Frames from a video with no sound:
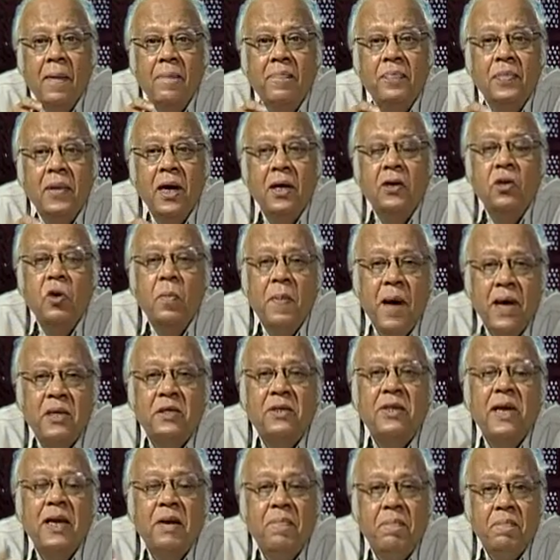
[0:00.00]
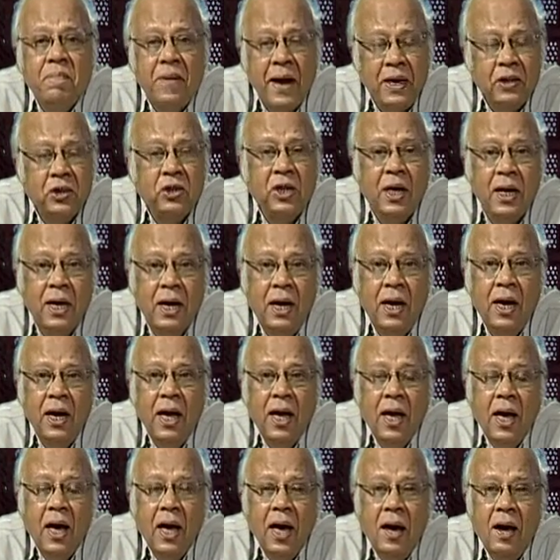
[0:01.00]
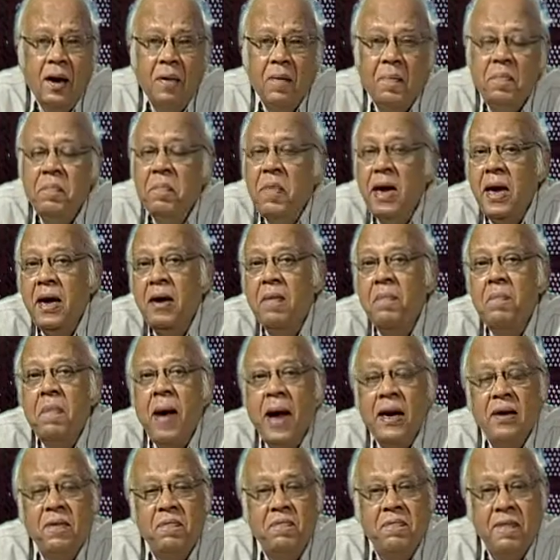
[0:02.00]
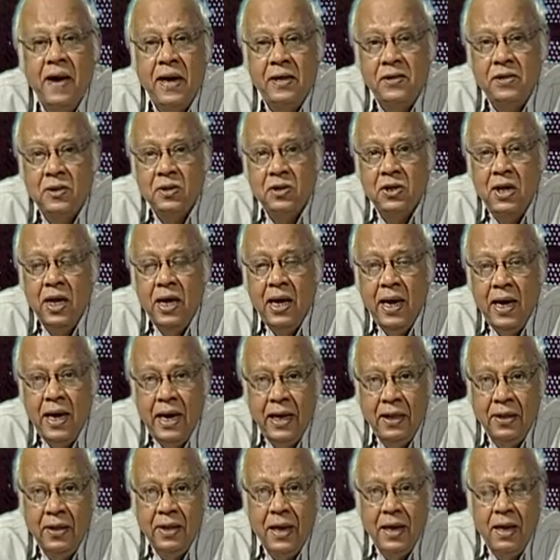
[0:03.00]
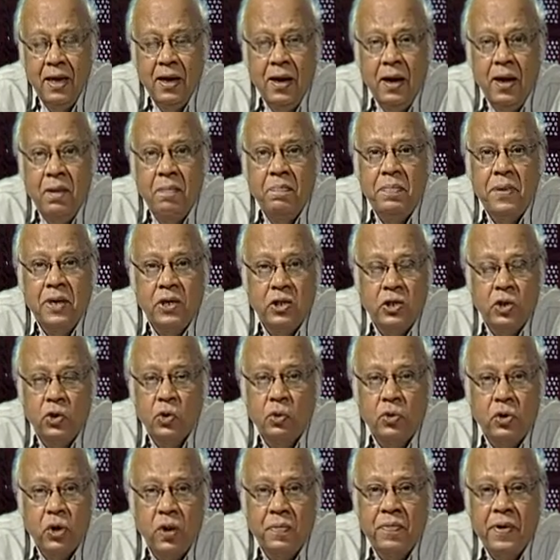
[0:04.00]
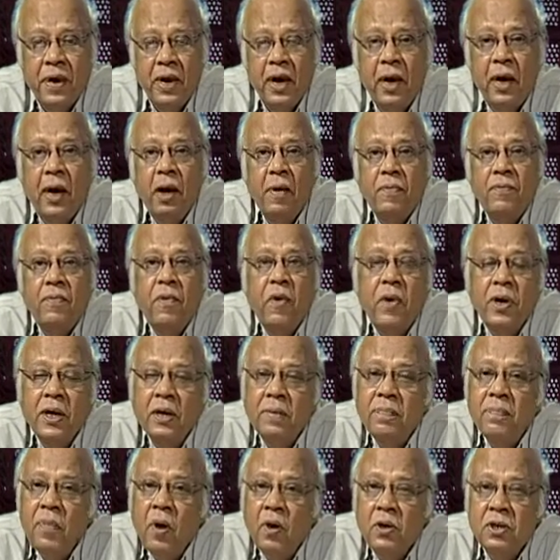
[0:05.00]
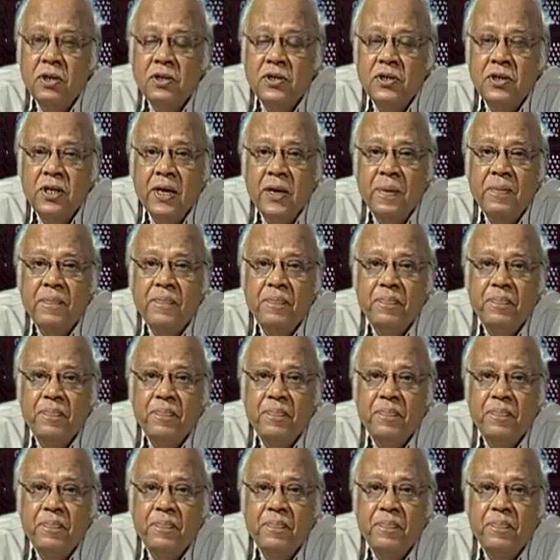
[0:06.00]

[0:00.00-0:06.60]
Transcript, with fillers: the domestic pressure uh, being manifest in the pursuit of a foreign policy.